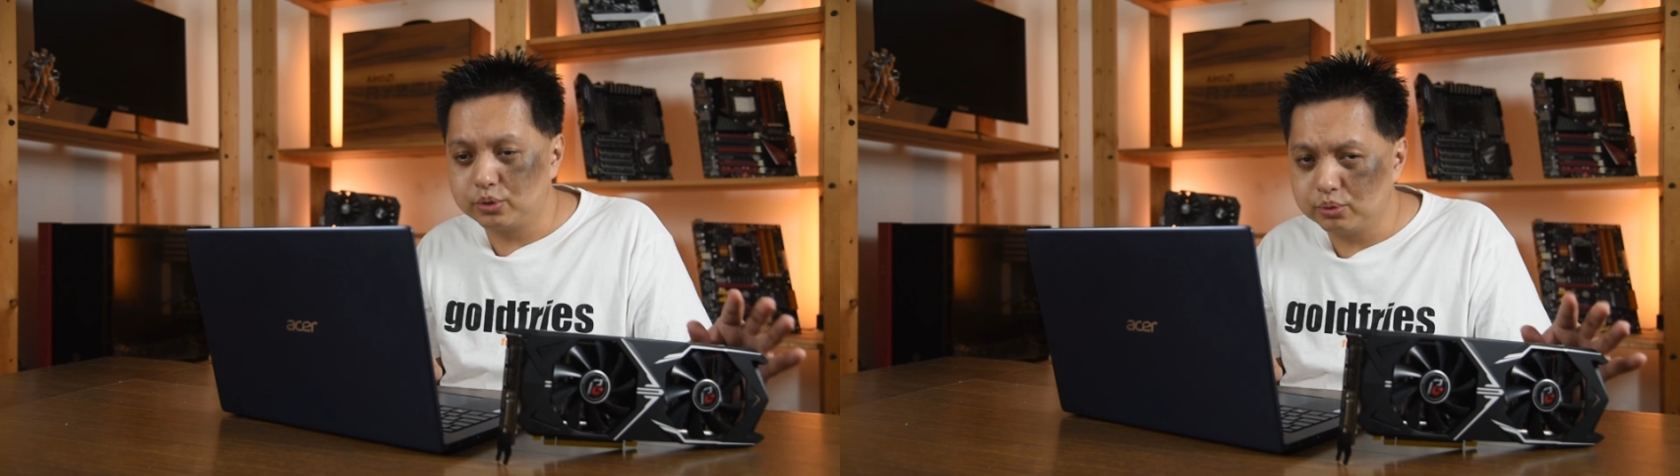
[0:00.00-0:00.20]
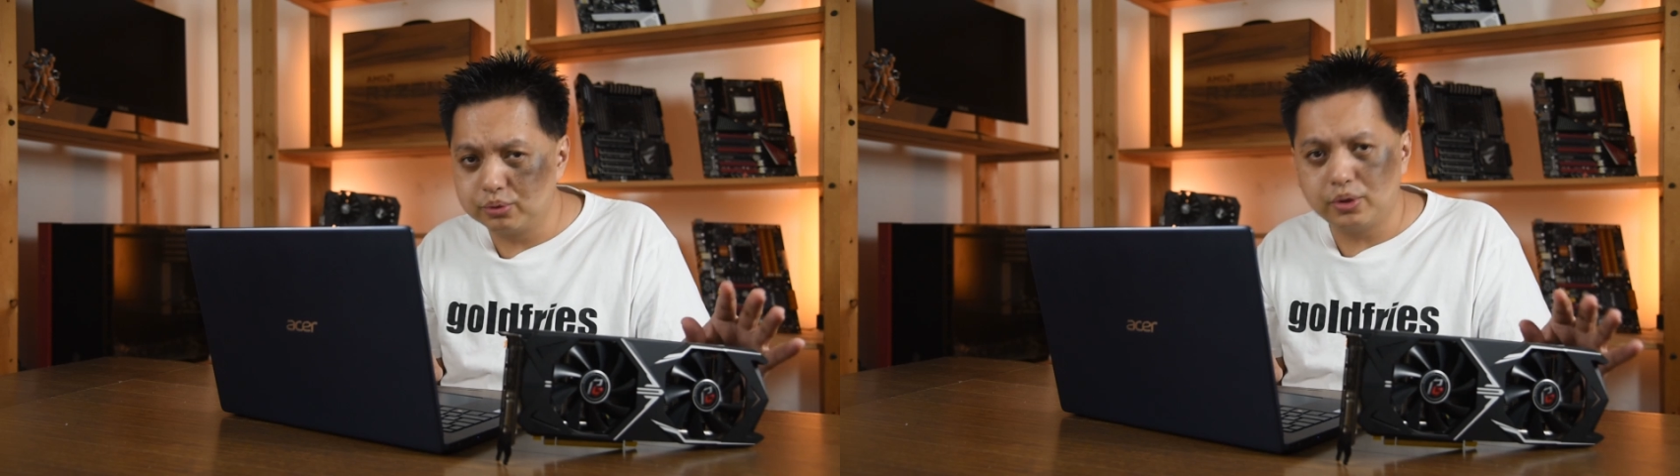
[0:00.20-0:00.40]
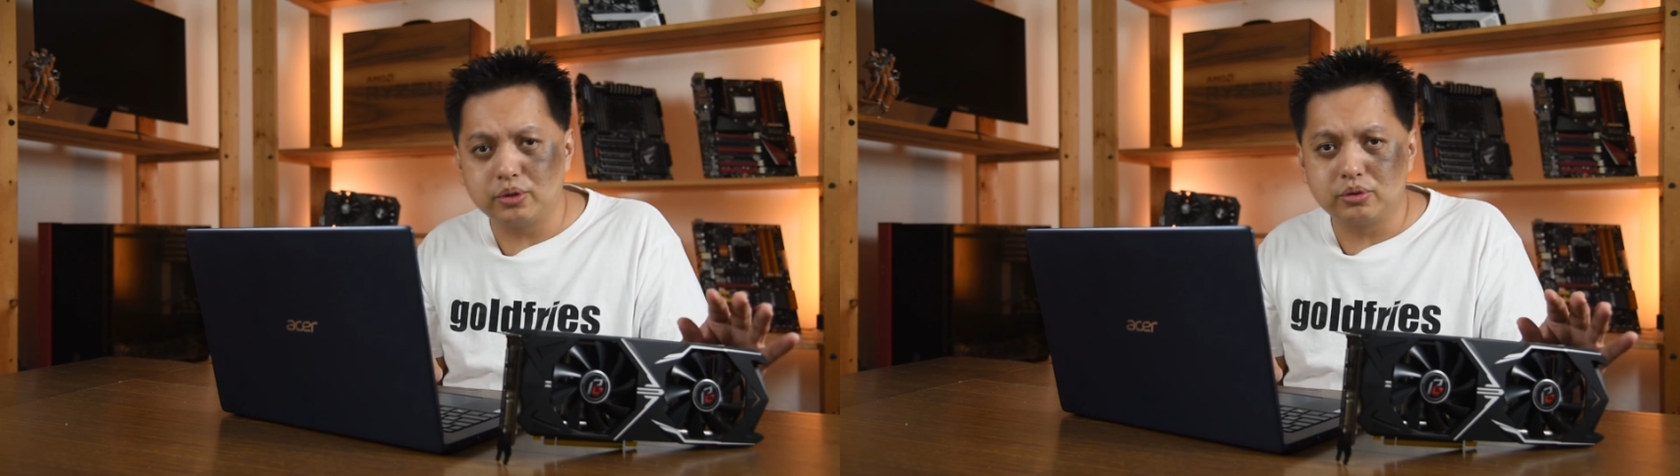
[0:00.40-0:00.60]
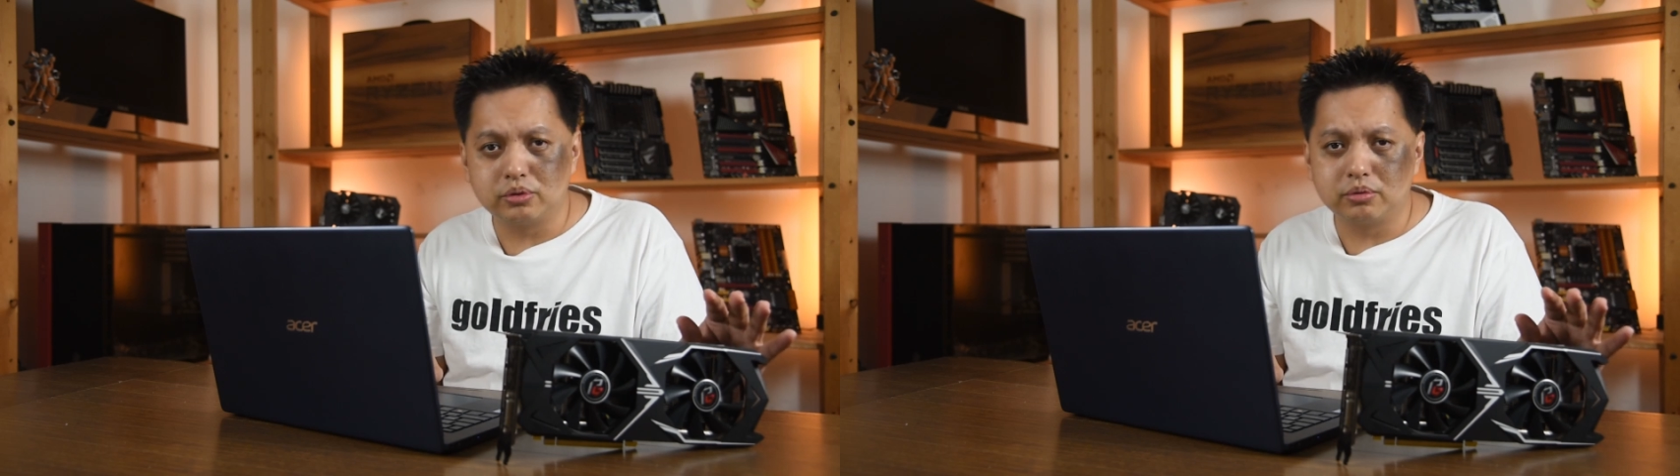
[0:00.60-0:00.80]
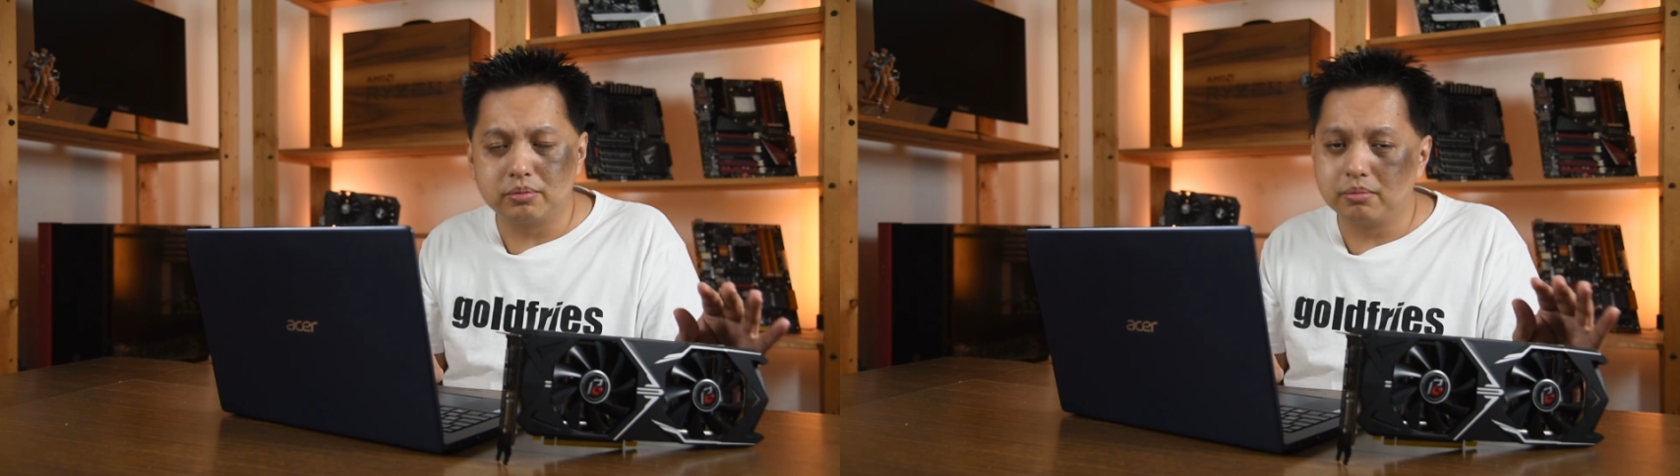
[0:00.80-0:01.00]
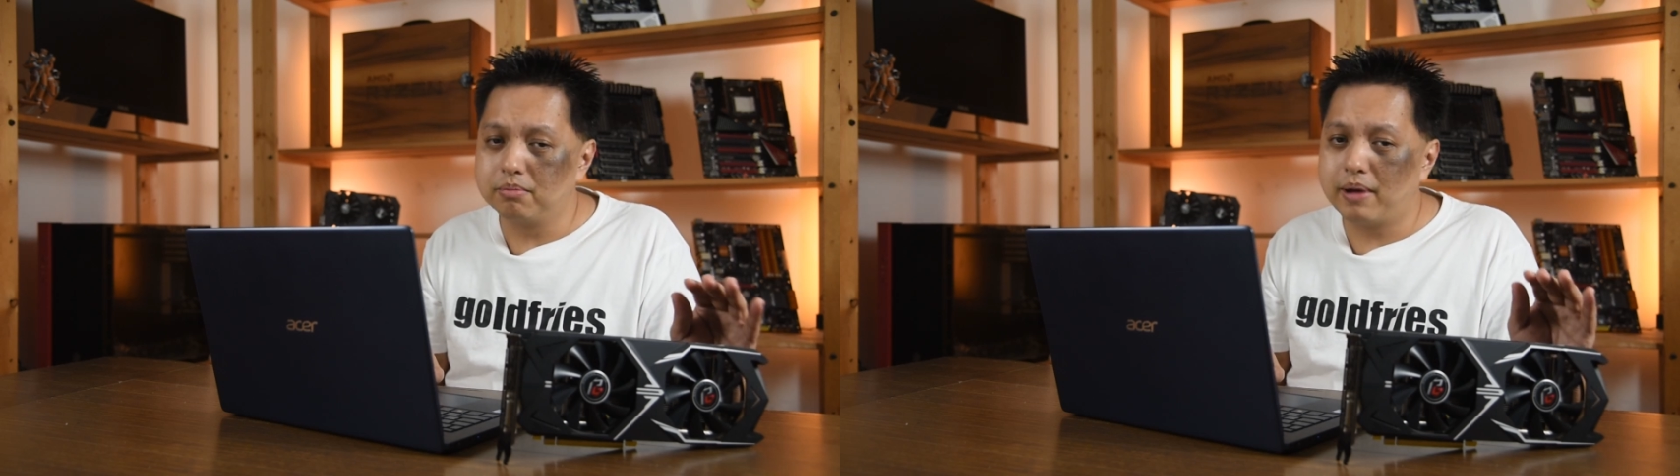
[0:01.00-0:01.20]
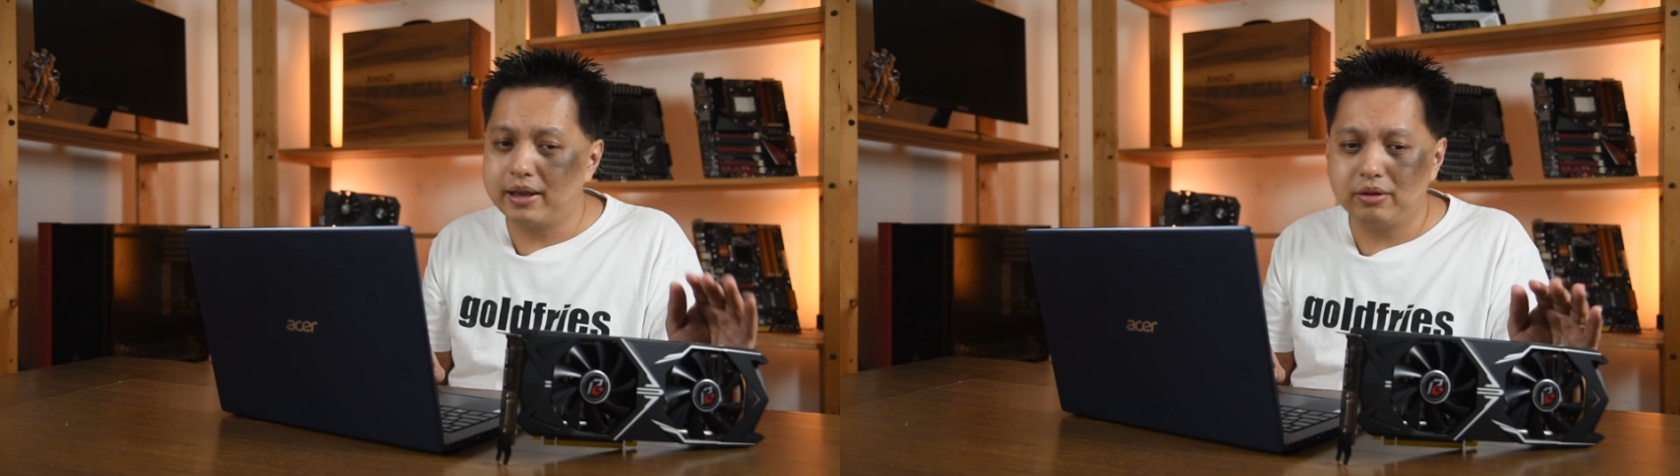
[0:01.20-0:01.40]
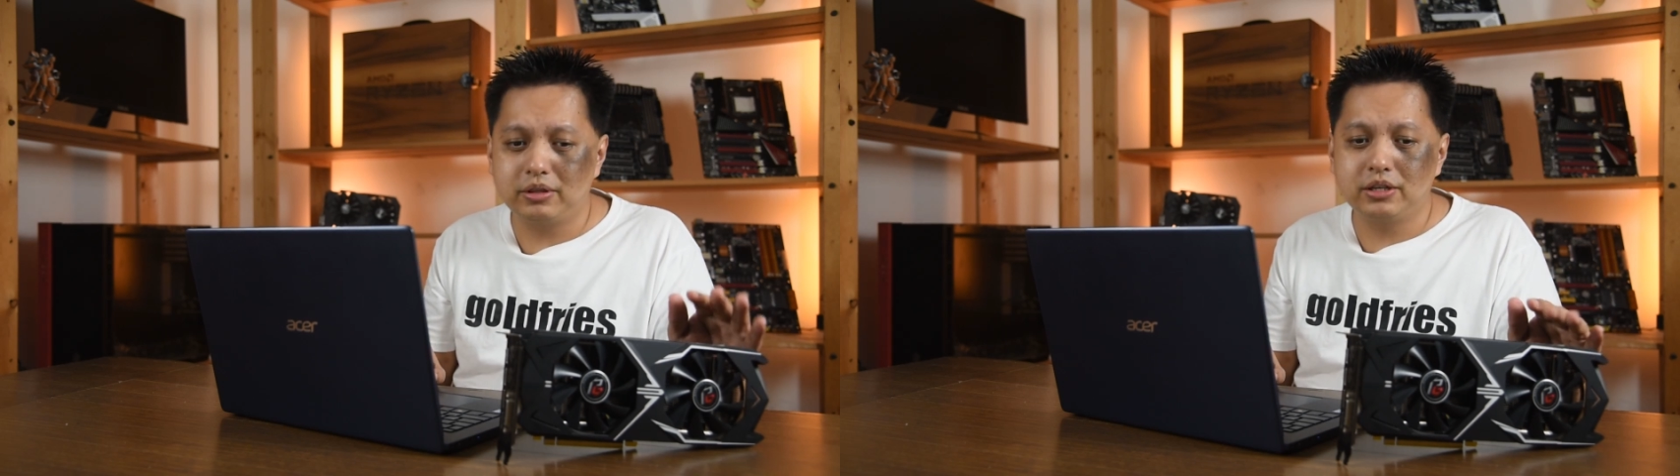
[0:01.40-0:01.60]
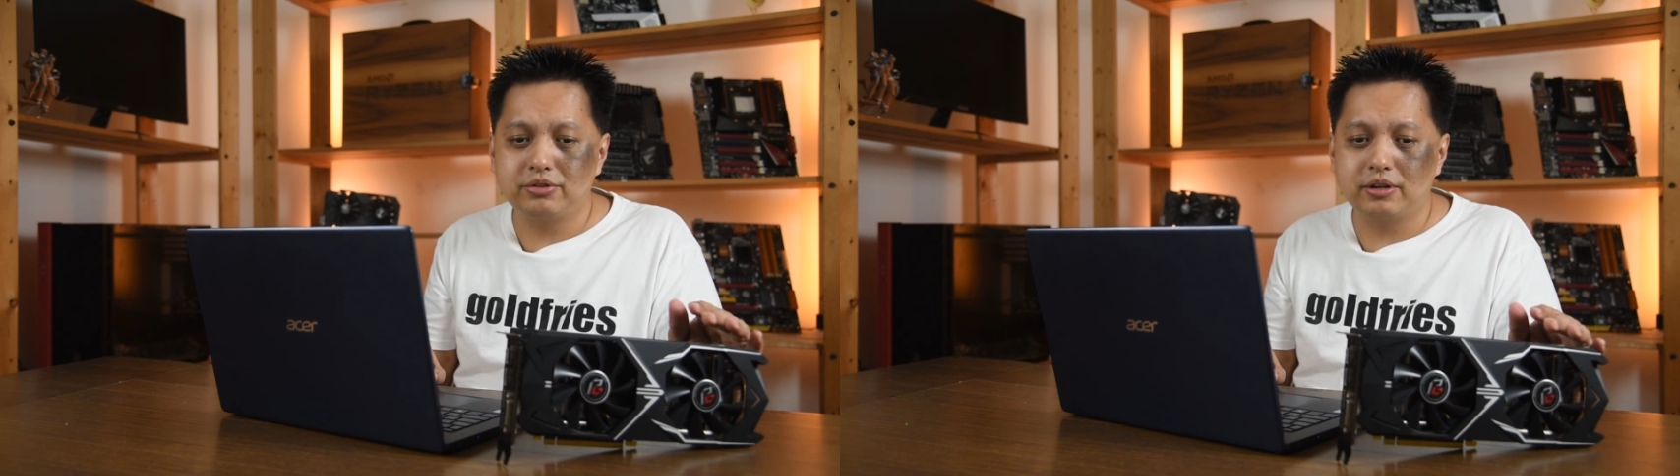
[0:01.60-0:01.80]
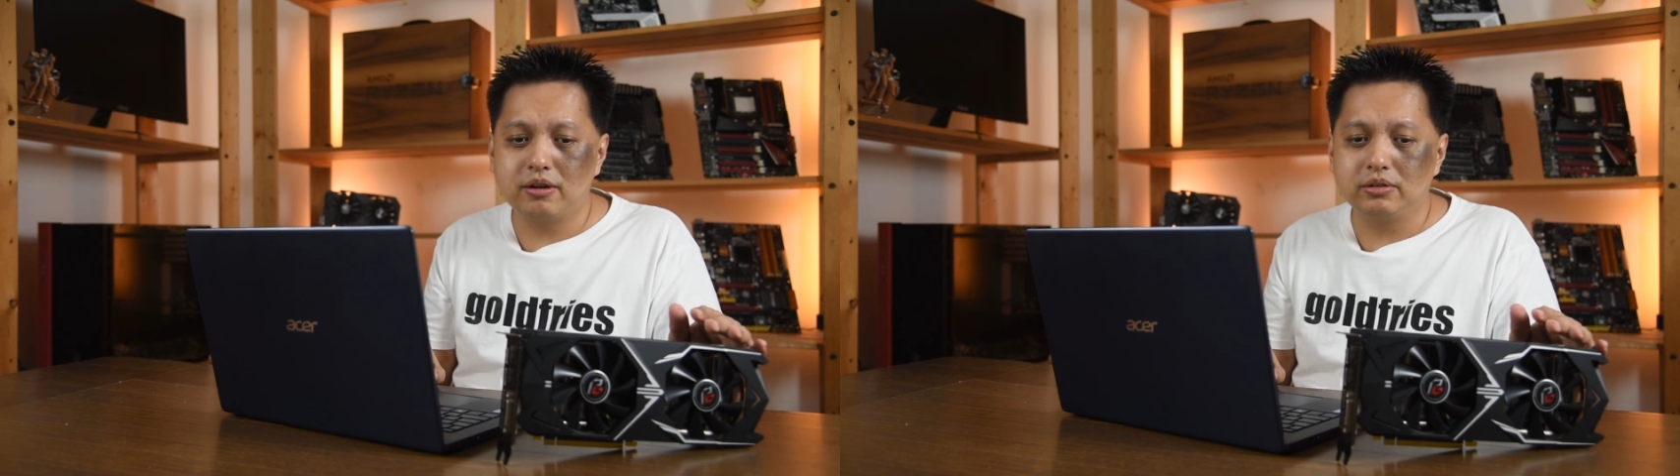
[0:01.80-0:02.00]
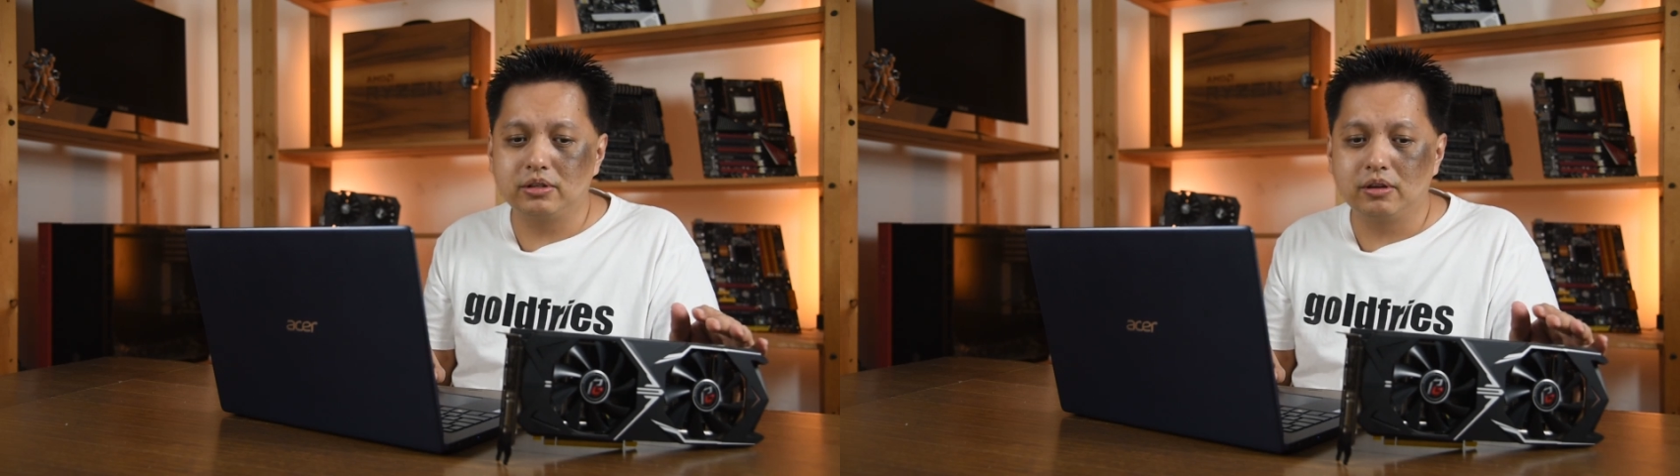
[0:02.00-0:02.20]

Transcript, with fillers: to not to buy your things right now